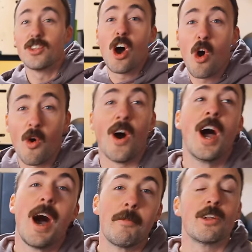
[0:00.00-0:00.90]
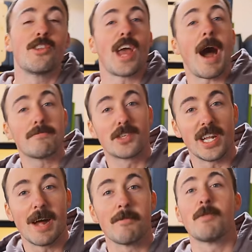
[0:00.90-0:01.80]
No, I'm gonna do the
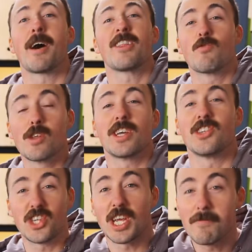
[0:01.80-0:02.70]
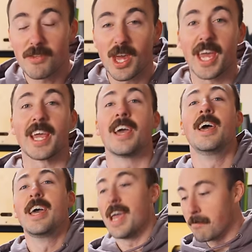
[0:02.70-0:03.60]
opposite. I'm gonna buy the really cheap thing
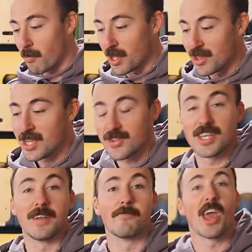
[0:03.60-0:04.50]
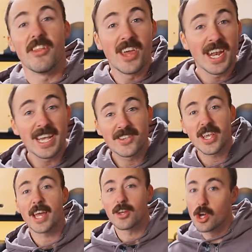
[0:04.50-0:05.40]
and bring this in. And then he
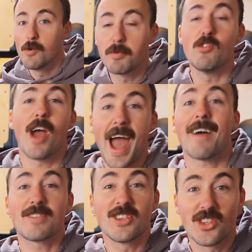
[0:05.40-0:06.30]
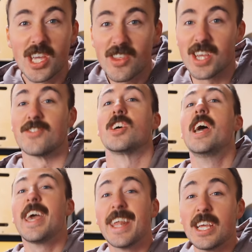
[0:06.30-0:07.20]
said, Coop, you have to see this.
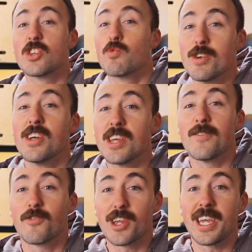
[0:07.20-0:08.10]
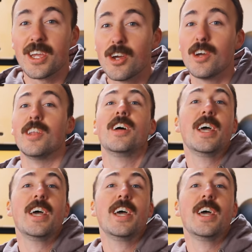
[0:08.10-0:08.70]
It is really freaking good.